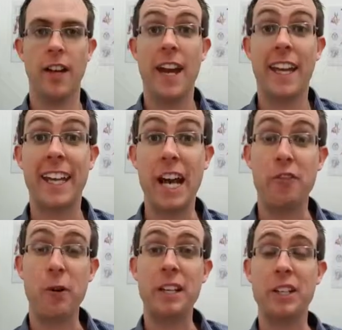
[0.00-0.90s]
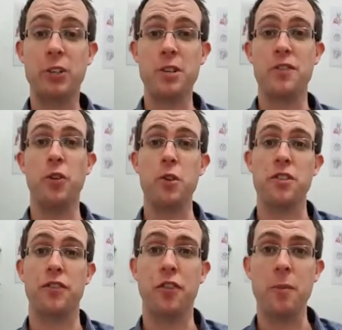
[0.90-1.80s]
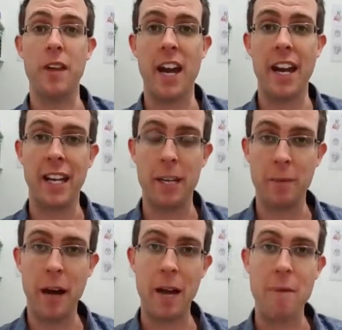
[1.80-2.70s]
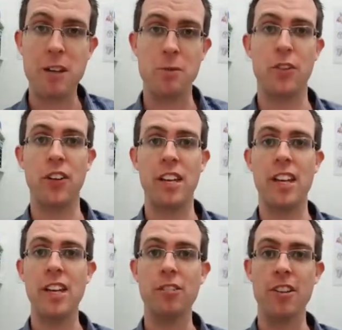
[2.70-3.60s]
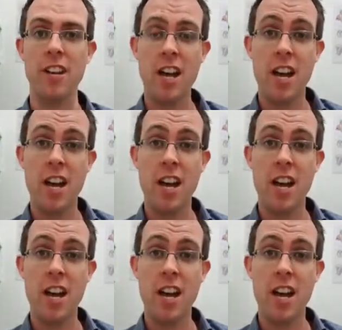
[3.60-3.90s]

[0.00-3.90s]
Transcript: G'day everyone, Chris Fawcett from the Headache and Pain Management Centre here, and